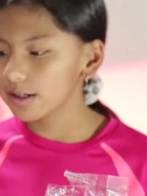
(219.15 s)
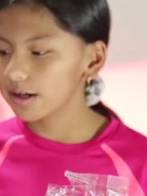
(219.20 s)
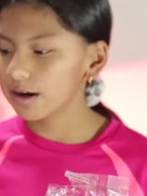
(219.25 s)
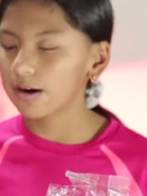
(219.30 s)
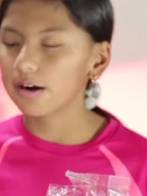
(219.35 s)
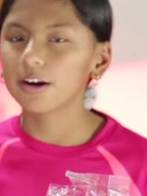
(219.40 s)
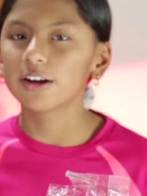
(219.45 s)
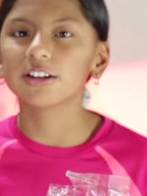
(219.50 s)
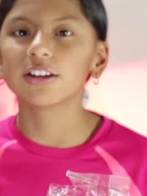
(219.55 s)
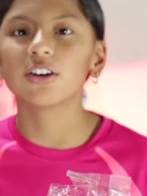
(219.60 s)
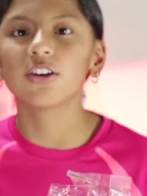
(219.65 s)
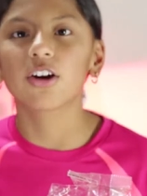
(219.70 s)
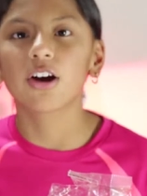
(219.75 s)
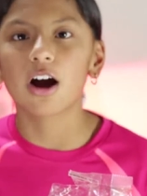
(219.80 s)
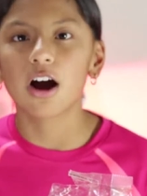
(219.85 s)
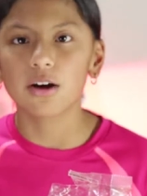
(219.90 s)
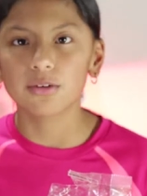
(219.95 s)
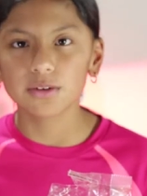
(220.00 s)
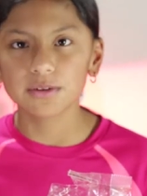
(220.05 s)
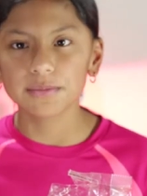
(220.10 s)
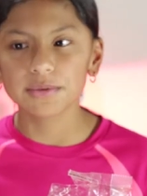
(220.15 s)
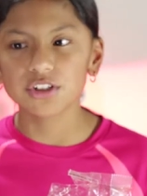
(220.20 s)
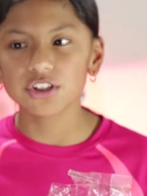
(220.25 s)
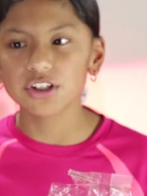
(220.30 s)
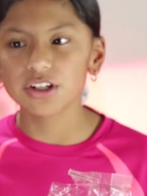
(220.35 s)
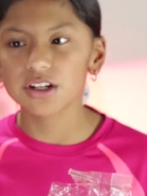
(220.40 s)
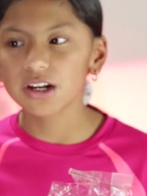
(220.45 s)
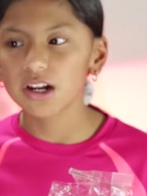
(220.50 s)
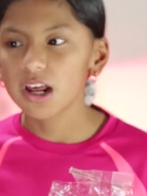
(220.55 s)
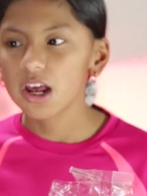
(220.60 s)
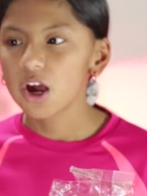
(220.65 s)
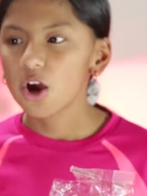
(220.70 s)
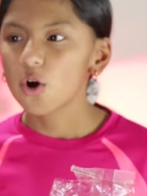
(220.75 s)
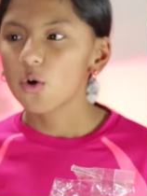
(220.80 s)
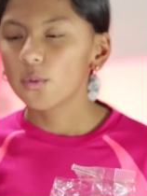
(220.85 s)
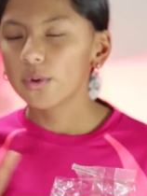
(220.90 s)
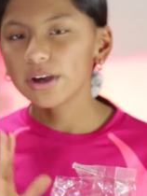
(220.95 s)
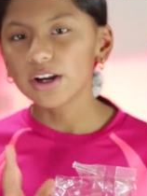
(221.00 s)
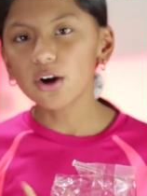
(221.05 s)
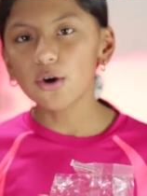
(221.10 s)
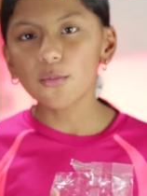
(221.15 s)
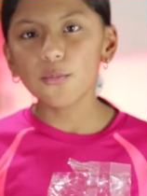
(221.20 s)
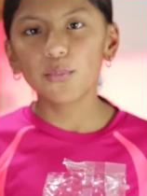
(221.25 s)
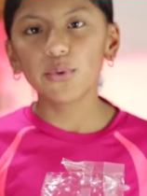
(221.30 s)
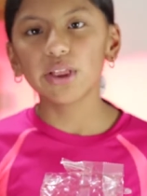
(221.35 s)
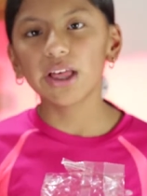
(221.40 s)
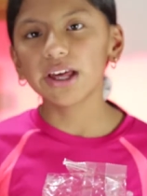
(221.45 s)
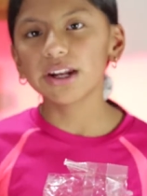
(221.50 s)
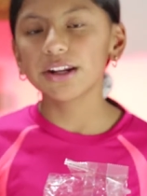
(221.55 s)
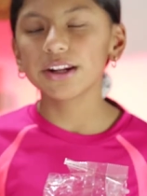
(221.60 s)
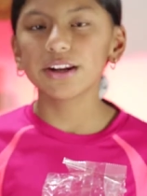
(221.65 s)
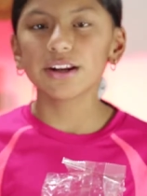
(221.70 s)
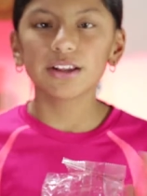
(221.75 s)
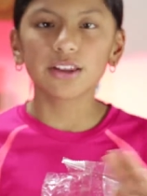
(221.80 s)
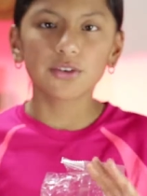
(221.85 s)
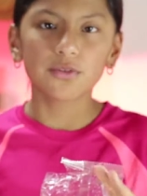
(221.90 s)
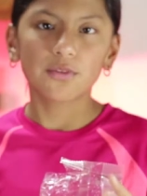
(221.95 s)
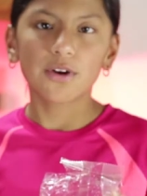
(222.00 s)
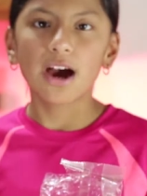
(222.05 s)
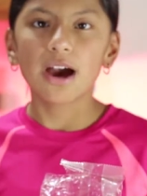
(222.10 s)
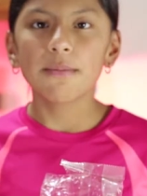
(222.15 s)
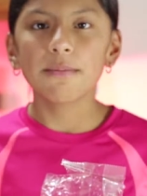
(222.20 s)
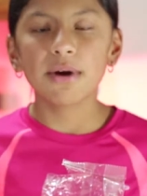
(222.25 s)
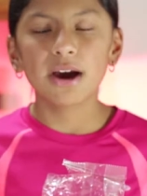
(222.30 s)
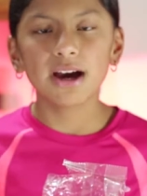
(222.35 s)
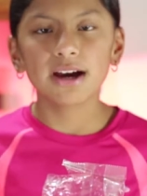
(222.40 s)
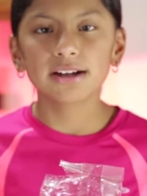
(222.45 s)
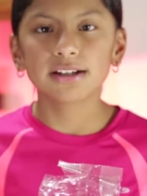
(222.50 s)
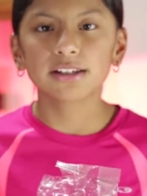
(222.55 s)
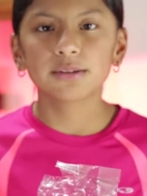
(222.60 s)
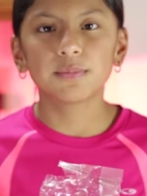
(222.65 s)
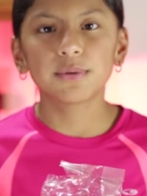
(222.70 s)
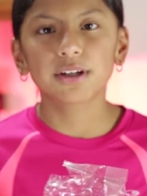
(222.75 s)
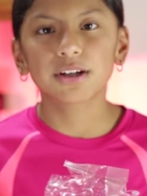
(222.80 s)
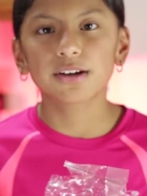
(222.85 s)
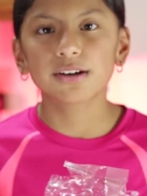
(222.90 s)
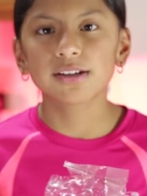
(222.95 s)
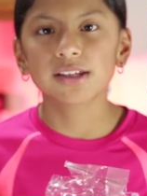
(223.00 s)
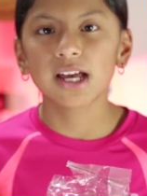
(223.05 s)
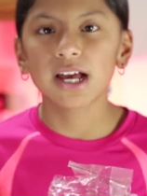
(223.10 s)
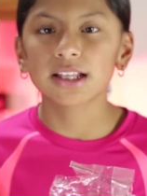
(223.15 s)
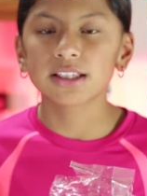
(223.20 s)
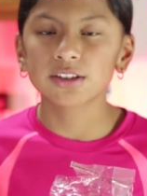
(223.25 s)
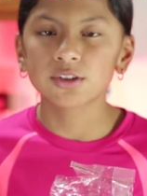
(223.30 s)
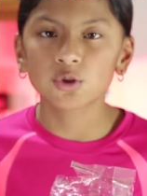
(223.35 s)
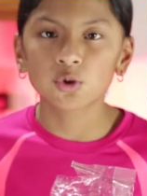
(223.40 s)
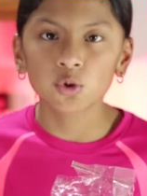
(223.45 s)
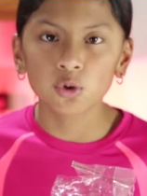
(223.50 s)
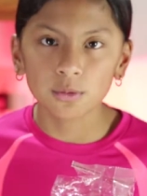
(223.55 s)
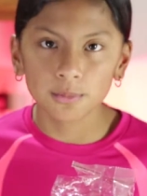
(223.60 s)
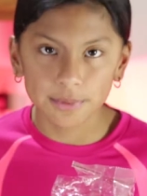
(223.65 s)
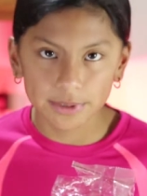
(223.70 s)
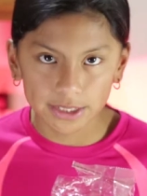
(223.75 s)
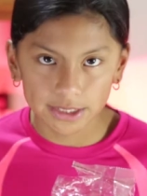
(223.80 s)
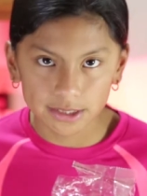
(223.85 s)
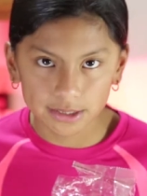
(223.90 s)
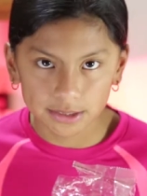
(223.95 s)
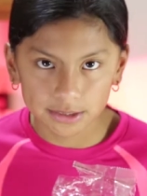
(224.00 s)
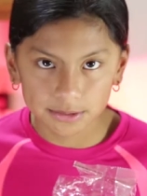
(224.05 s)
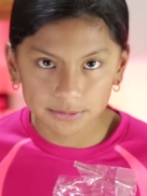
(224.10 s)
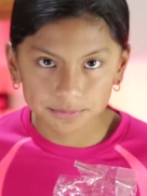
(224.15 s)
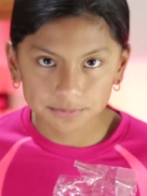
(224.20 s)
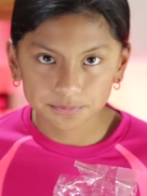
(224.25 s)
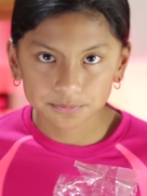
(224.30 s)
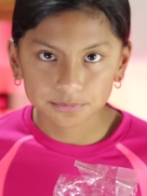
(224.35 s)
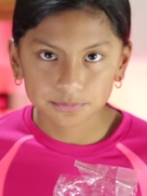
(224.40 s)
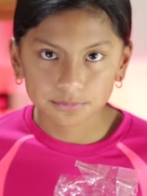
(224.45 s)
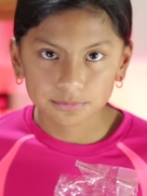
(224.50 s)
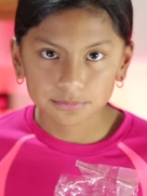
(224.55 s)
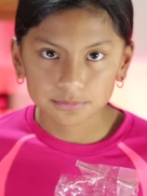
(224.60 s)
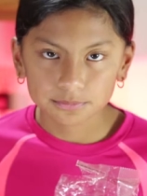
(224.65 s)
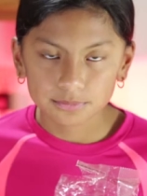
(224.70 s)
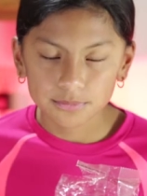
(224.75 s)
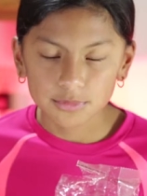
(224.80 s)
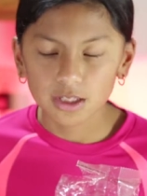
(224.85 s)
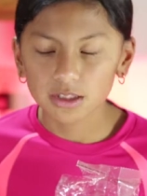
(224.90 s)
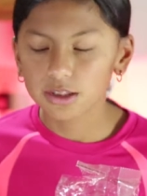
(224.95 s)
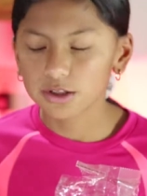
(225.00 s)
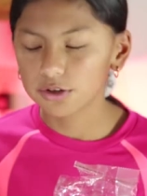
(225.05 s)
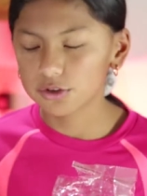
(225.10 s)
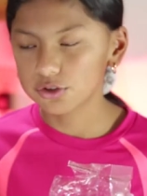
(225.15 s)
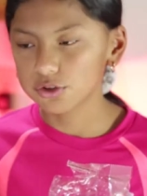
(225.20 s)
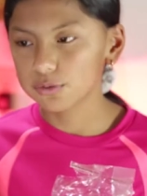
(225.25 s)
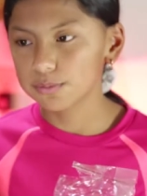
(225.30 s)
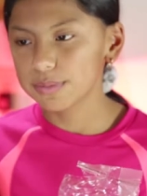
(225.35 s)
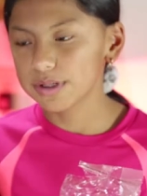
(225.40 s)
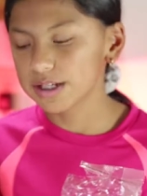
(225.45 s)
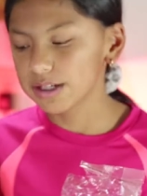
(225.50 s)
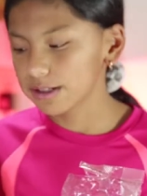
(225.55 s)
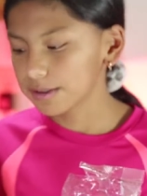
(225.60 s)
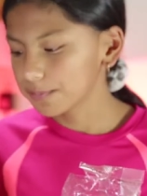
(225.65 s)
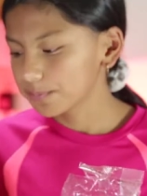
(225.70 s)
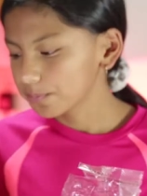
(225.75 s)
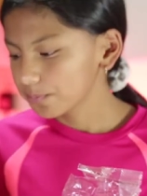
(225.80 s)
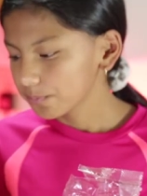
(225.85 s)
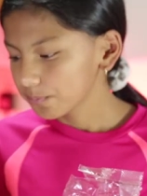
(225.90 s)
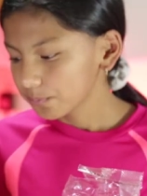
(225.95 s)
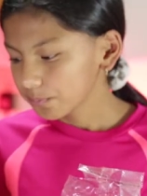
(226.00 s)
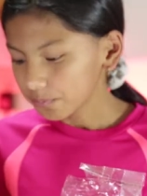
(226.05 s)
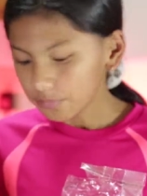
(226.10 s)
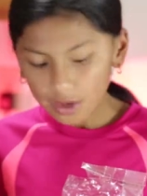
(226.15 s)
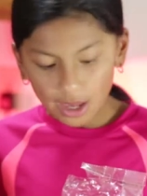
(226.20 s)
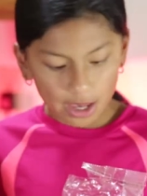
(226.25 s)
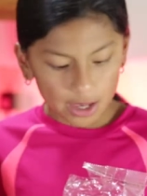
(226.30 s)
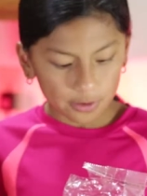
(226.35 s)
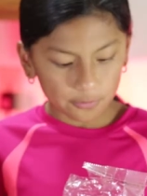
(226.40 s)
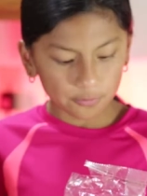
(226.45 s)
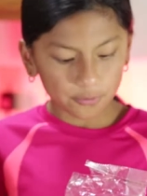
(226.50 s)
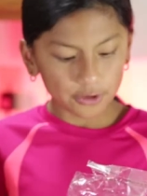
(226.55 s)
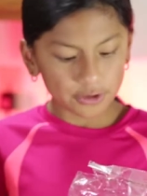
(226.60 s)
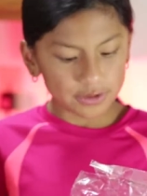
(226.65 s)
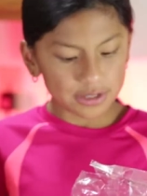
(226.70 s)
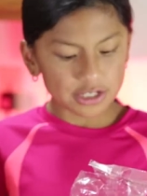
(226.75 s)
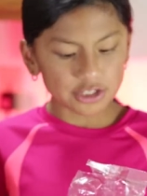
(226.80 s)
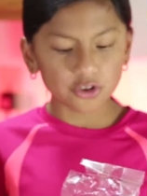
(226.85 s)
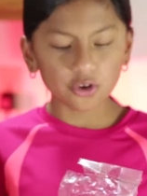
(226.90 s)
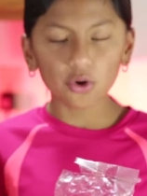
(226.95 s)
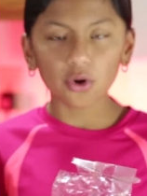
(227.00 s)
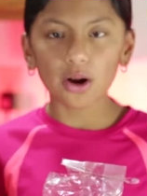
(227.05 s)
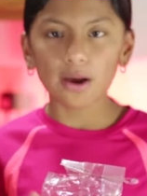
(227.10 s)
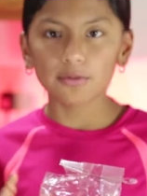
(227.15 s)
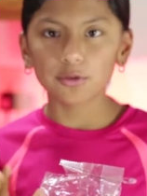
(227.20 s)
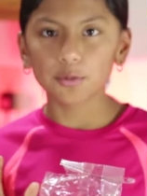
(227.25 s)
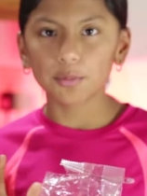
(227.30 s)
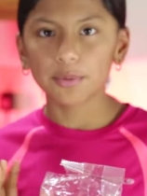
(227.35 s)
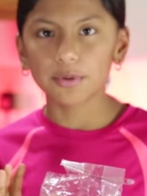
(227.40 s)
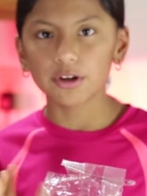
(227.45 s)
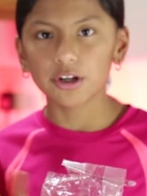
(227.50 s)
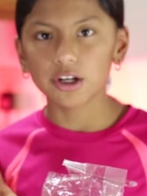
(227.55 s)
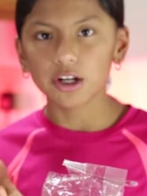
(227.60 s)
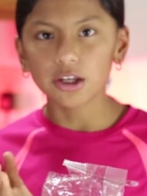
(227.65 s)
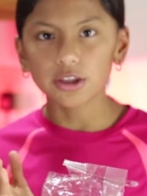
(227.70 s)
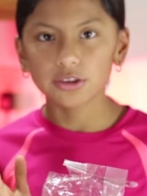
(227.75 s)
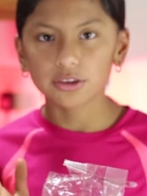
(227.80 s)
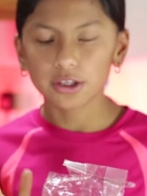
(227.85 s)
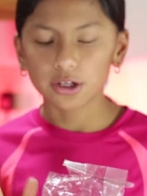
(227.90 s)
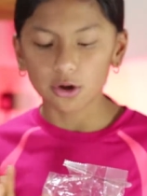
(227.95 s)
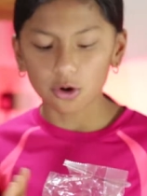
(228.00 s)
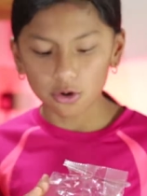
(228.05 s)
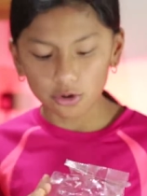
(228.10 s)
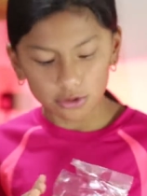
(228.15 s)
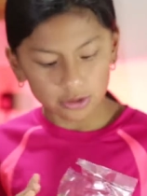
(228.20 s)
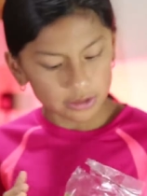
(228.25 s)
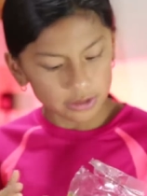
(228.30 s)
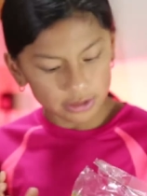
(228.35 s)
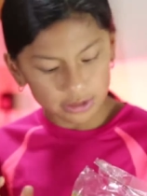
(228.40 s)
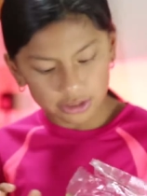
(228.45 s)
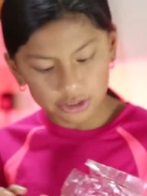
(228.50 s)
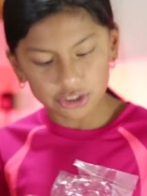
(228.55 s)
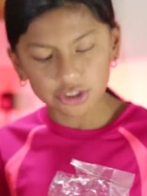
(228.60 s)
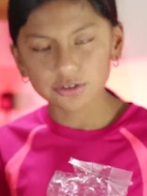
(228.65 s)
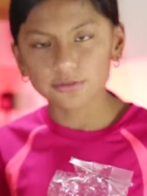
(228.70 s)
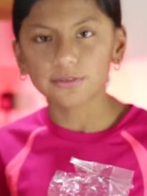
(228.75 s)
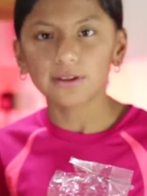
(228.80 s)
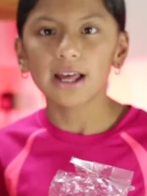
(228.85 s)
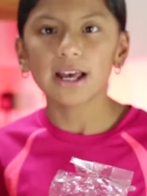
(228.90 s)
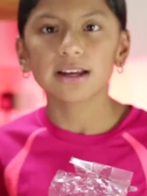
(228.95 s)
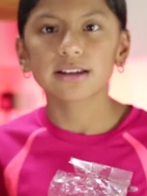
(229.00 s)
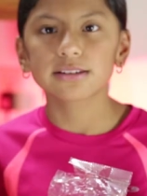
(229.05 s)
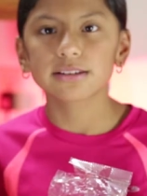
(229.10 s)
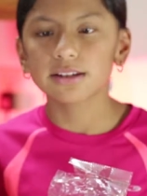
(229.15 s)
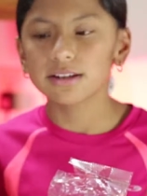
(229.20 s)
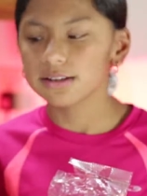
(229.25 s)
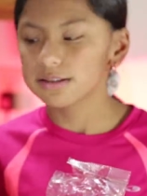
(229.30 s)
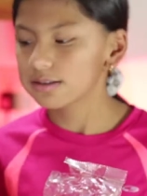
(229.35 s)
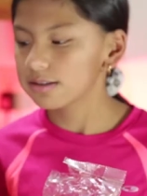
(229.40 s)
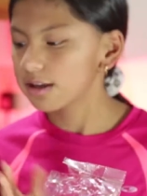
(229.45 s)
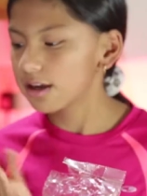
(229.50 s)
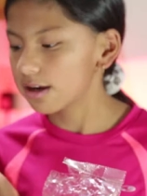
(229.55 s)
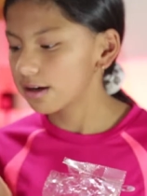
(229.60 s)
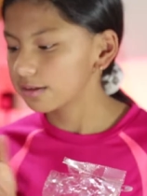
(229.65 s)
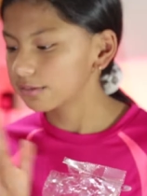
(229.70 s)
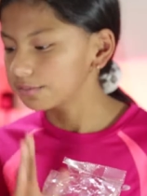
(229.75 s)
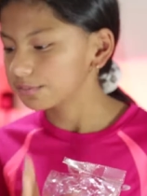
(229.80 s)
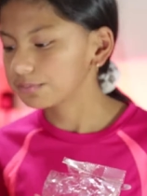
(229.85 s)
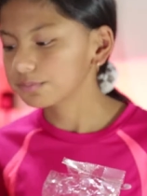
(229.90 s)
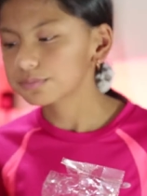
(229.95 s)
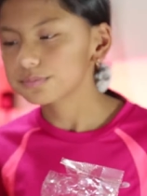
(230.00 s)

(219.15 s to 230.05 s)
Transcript: it in a little coffee machine. We don't blend it in the max because that's too big, a little too big. And for this, you don't have to put nothing. All you need is just flax seeds and